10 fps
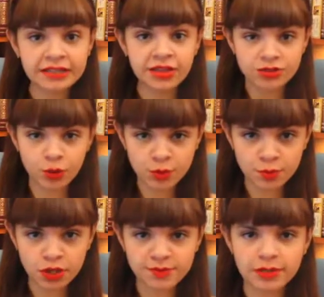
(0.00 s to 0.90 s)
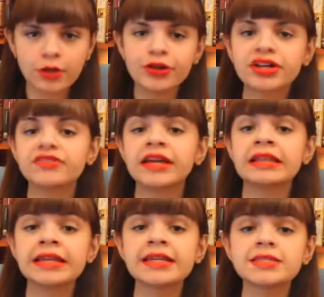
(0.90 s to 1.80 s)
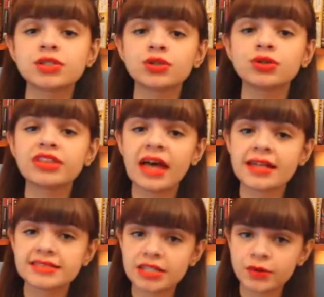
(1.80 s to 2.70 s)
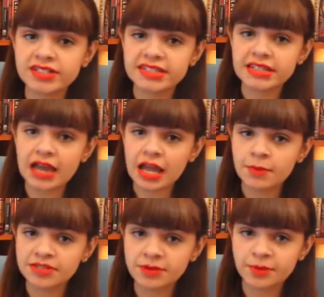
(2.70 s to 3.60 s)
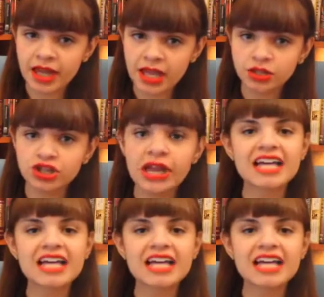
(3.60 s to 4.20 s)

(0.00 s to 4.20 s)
In the description box below you can find links to the series IMDb page,